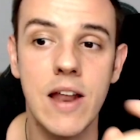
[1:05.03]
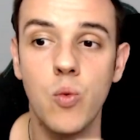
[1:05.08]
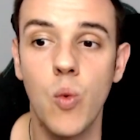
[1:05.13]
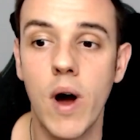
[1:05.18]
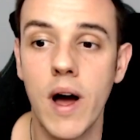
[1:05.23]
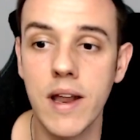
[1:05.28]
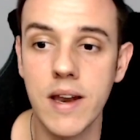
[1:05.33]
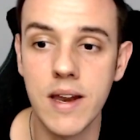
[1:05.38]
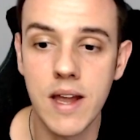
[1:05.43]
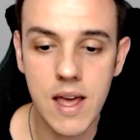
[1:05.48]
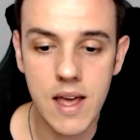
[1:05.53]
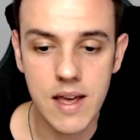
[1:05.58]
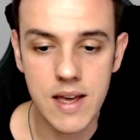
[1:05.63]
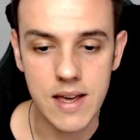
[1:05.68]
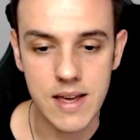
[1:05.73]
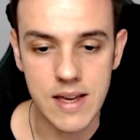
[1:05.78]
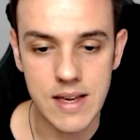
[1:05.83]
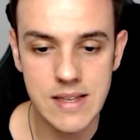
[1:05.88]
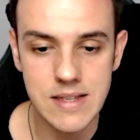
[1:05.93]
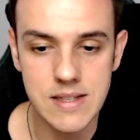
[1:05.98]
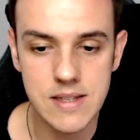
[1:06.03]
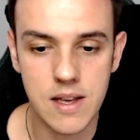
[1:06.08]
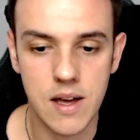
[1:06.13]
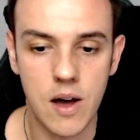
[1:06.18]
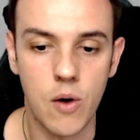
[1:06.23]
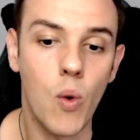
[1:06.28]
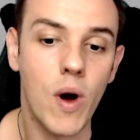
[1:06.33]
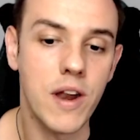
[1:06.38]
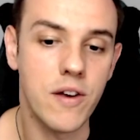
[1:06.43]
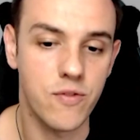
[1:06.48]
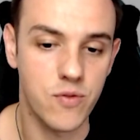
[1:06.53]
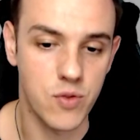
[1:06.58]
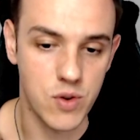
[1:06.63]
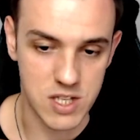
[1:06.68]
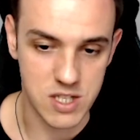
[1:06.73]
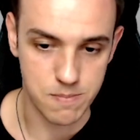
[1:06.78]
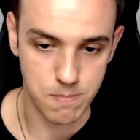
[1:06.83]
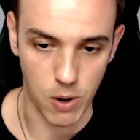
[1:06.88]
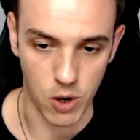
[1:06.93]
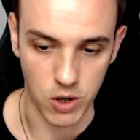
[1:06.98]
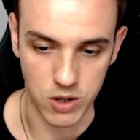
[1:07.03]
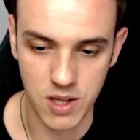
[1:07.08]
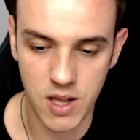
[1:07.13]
1 is one free spot